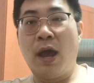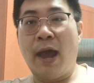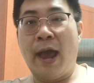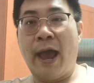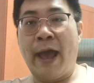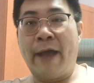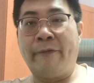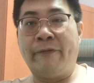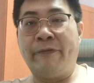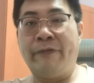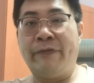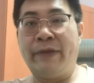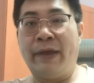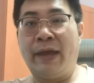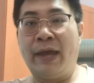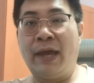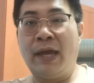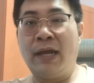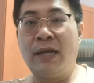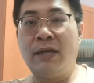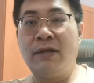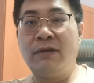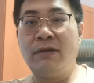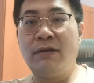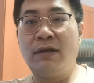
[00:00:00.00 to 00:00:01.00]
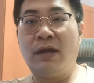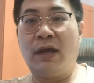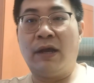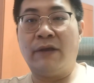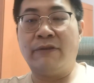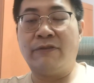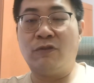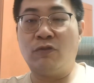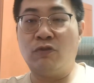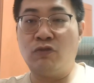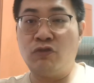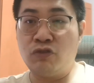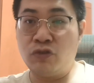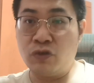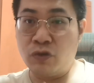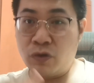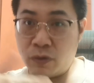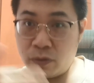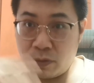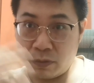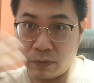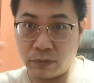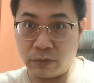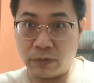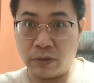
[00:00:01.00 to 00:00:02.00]
and then as
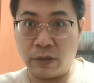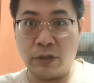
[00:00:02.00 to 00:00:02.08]
usual,